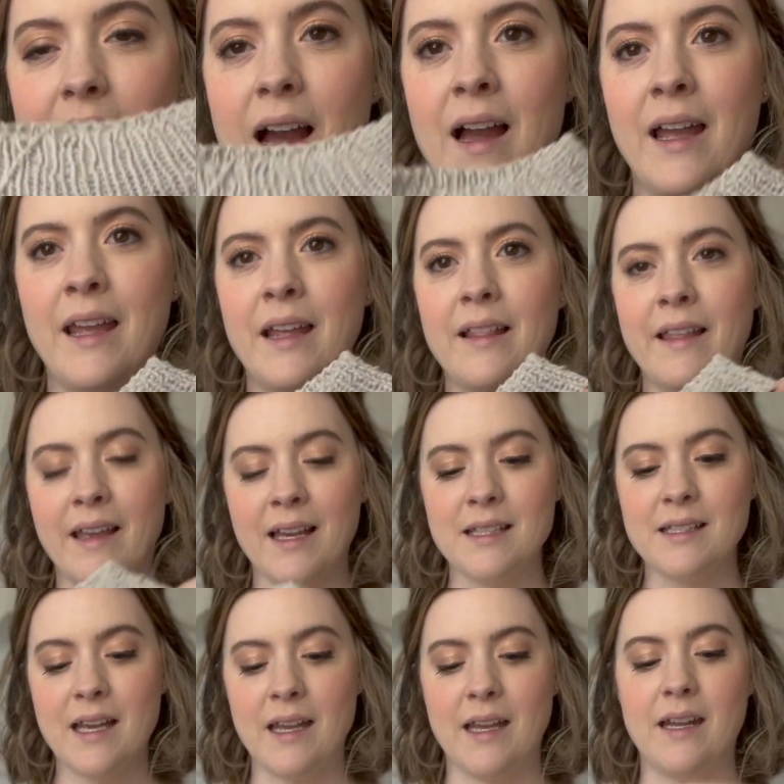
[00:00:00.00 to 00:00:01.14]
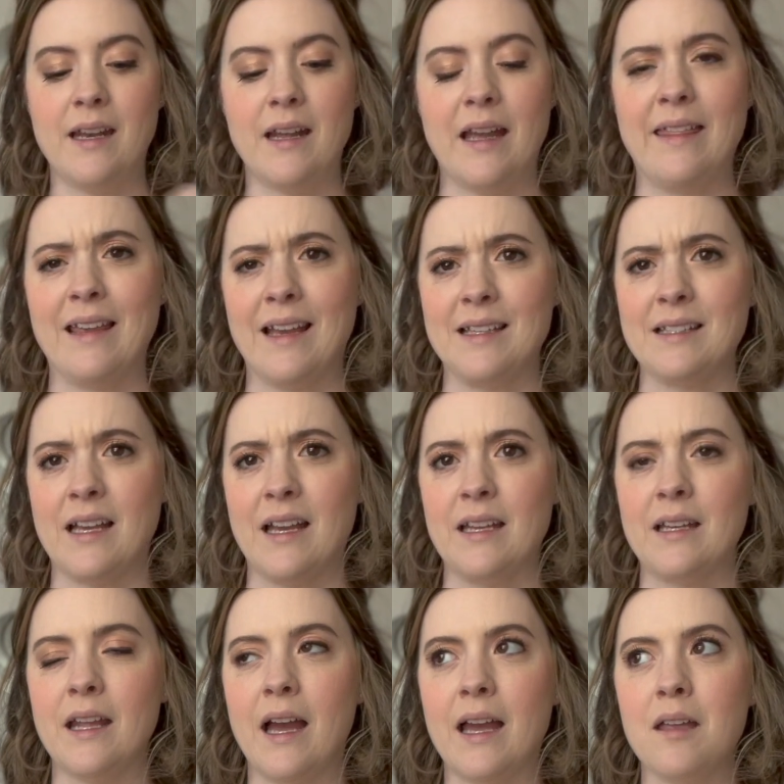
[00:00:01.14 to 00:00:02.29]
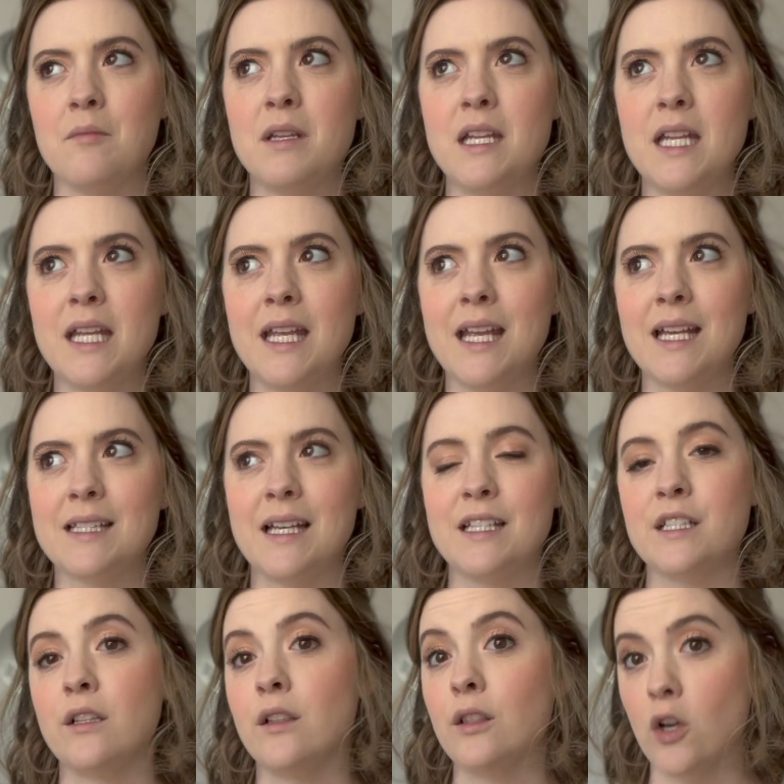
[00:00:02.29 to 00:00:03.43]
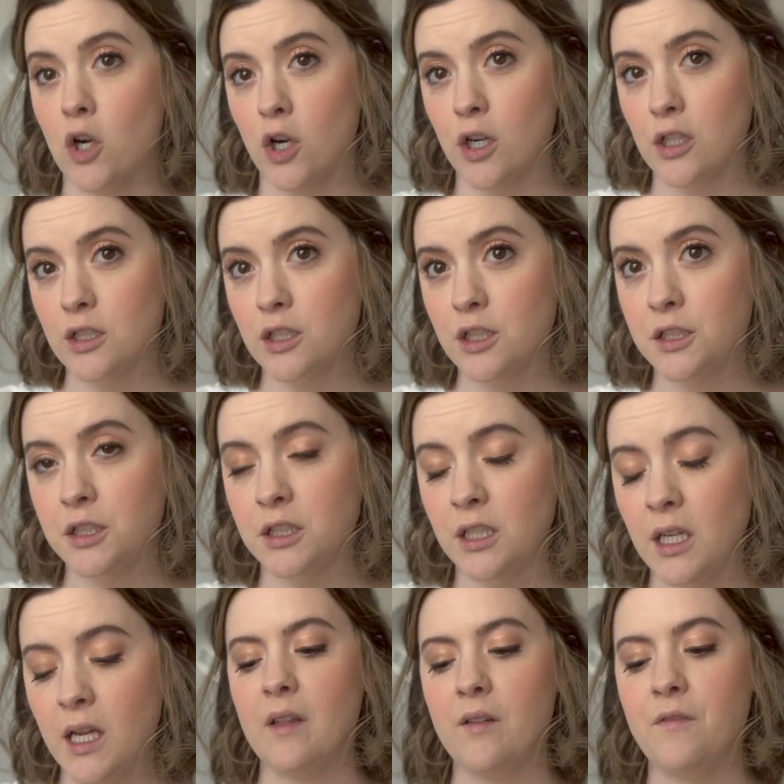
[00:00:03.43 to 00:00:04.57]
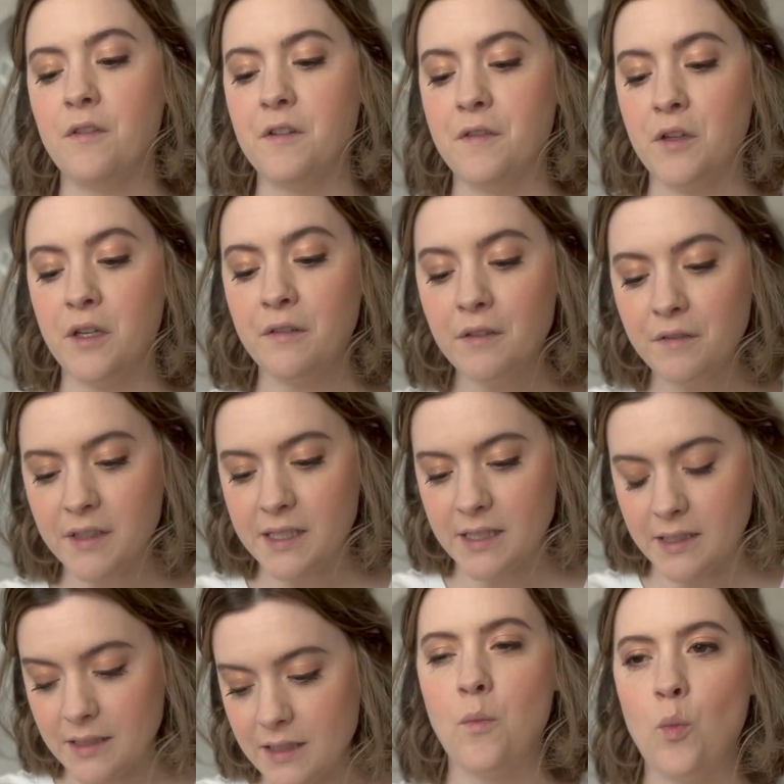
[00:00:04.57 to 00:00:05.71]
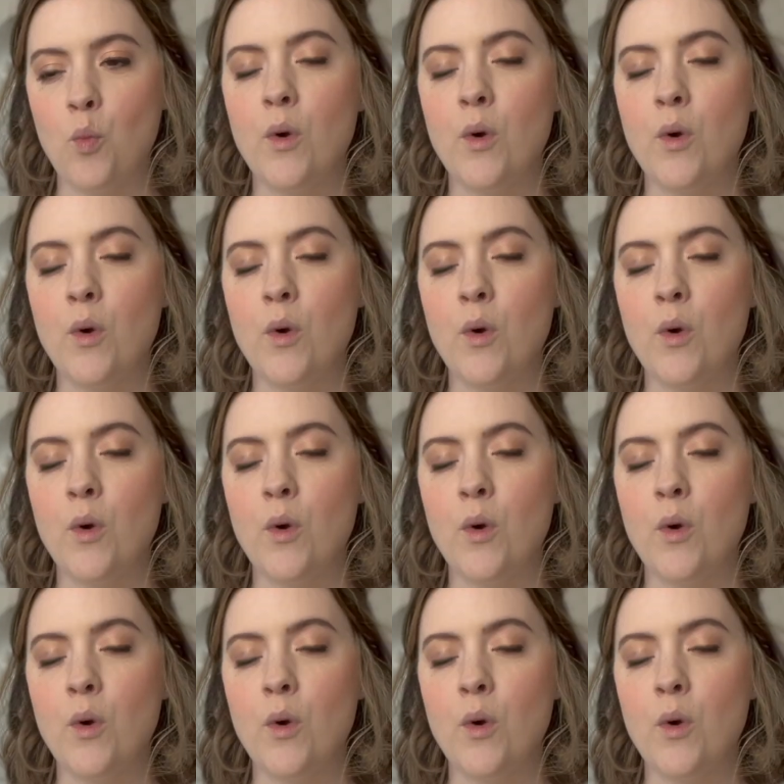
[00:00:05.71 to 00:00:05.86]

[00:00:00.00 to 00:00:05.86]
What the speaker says: Like I said, I think I said, I am knitting a size large for a few different reasons.